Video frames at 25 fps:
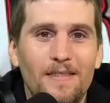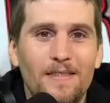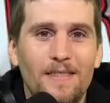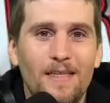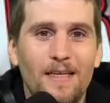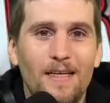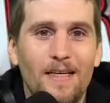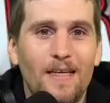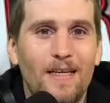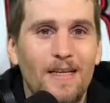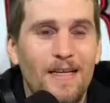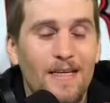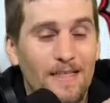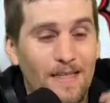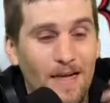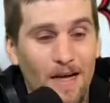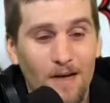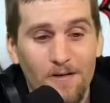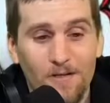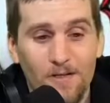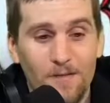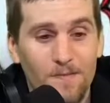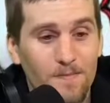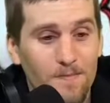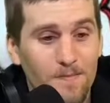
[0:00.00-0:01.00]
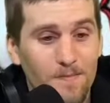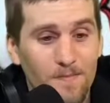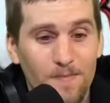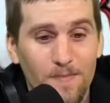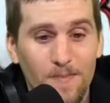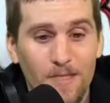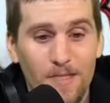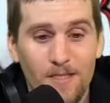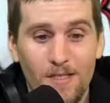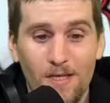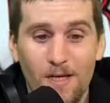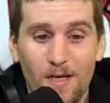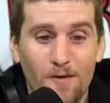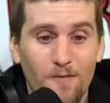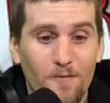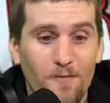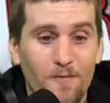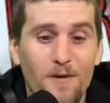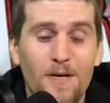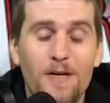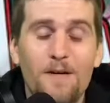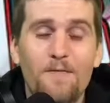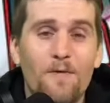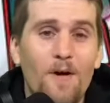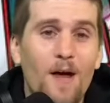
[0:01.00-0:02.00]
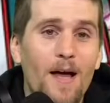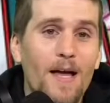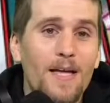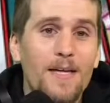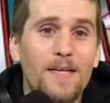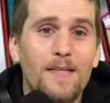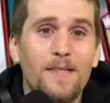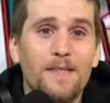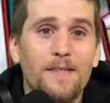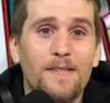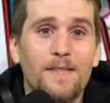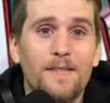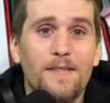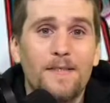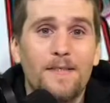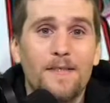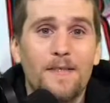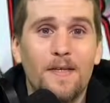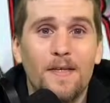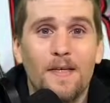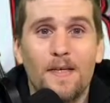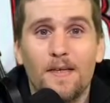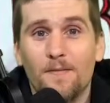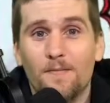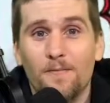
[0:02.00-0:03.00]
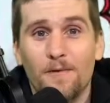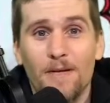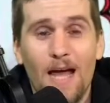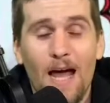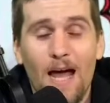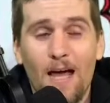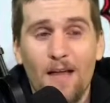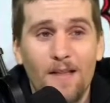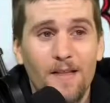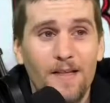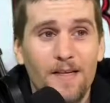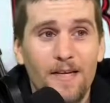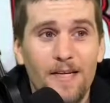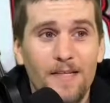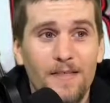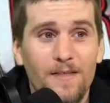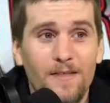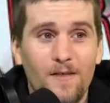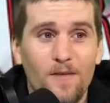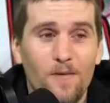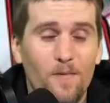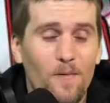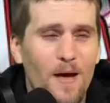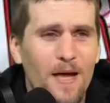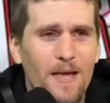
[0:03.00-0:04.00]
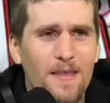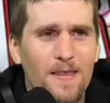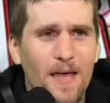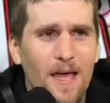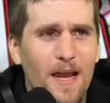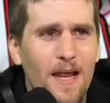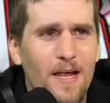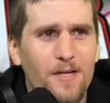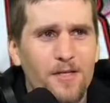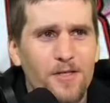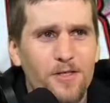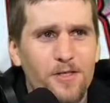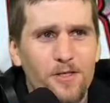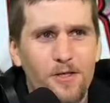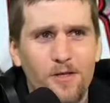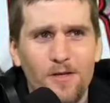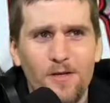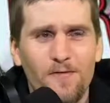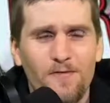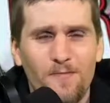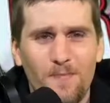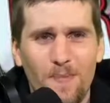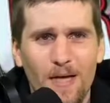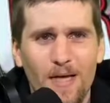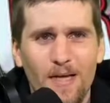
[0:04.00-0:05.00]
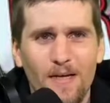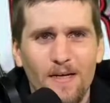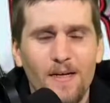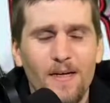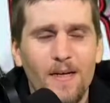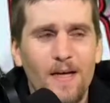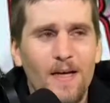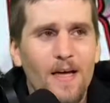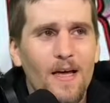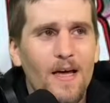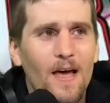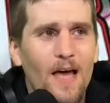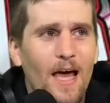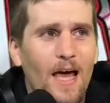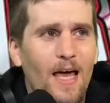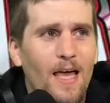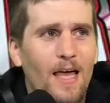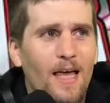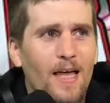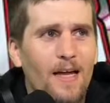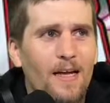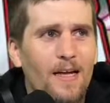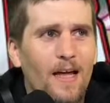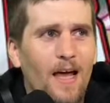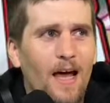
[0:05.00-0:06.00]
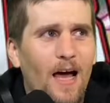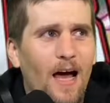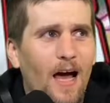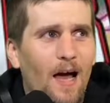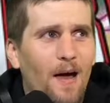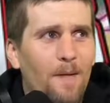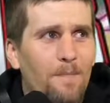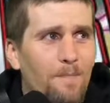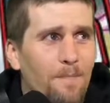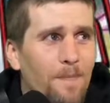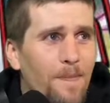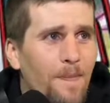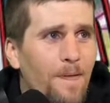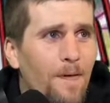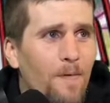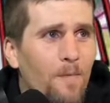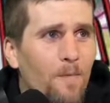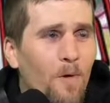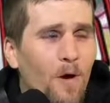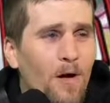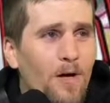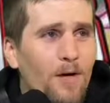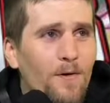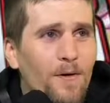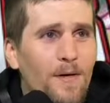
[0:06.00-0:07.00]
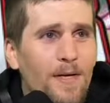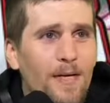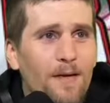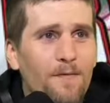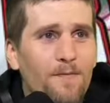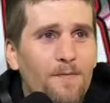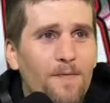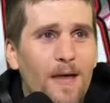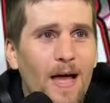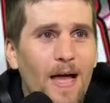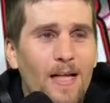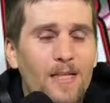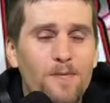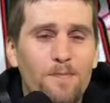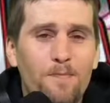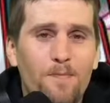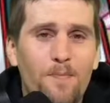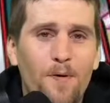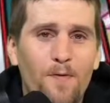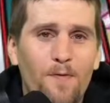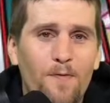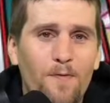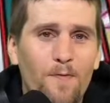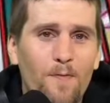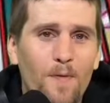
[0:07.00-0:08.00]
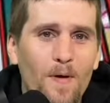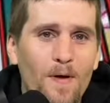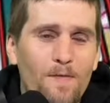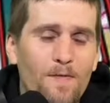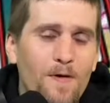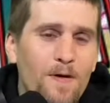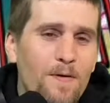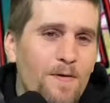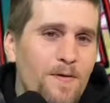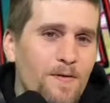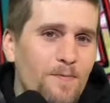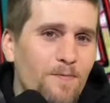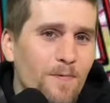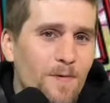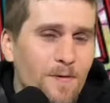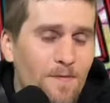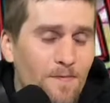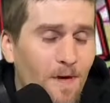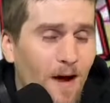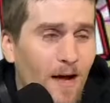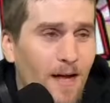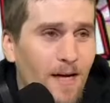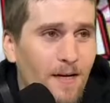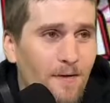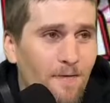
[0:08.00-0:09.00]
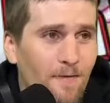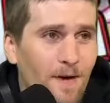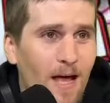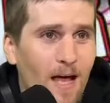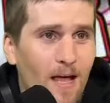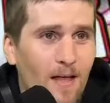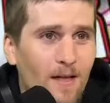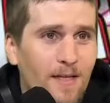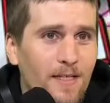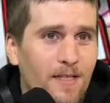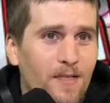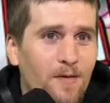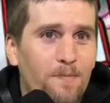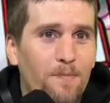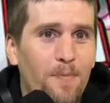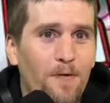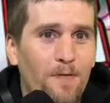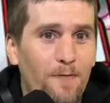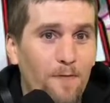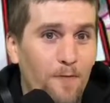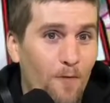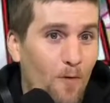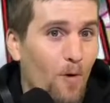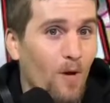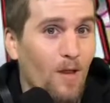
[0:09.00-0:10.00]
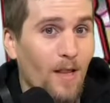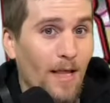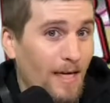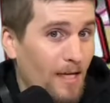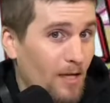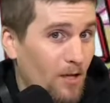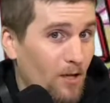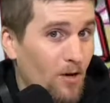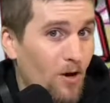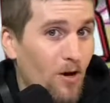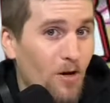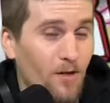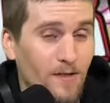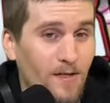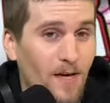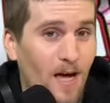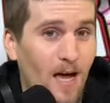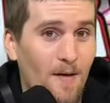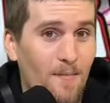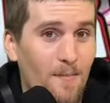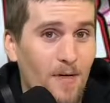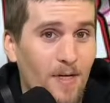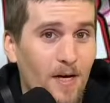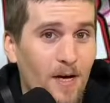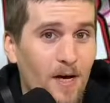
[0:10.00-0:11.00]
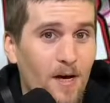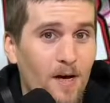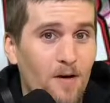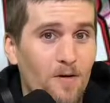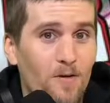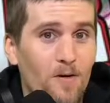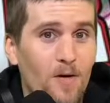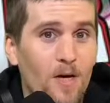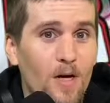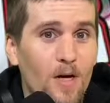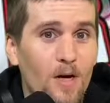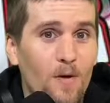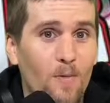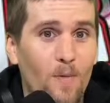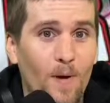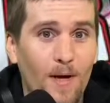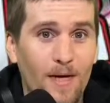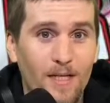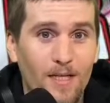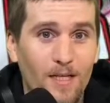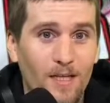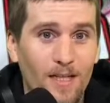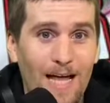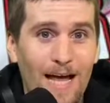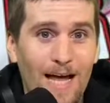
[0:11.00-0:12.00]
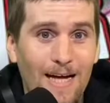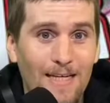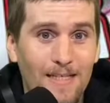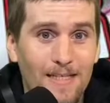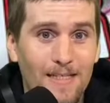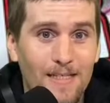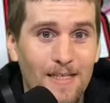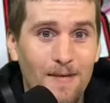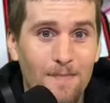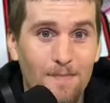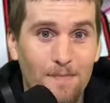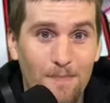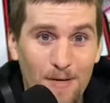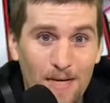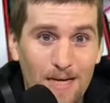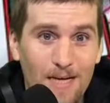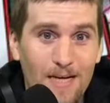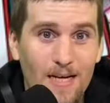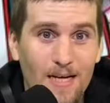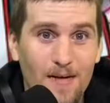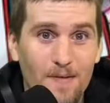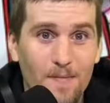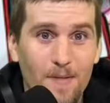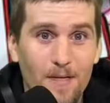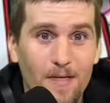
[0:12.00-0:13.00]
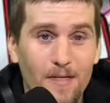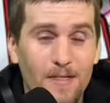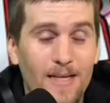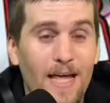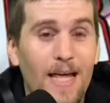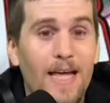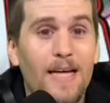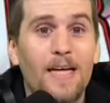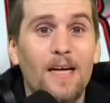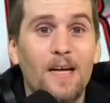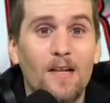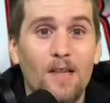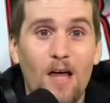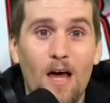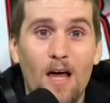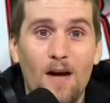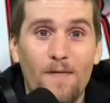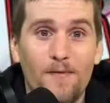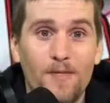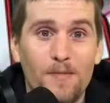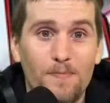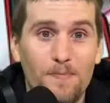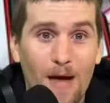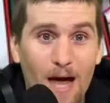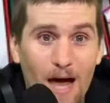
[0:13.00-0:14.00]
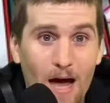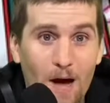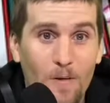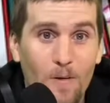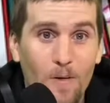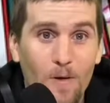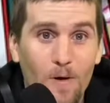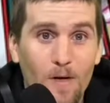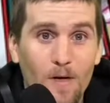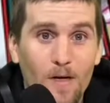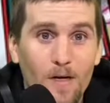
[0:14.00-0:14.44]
And he tells him he's going to rewrite the reality to the way that it should have been. And I'm wondering if if he's rewriting reality to before, like a long time ago when Galactus had beat him and taken a lot of his power.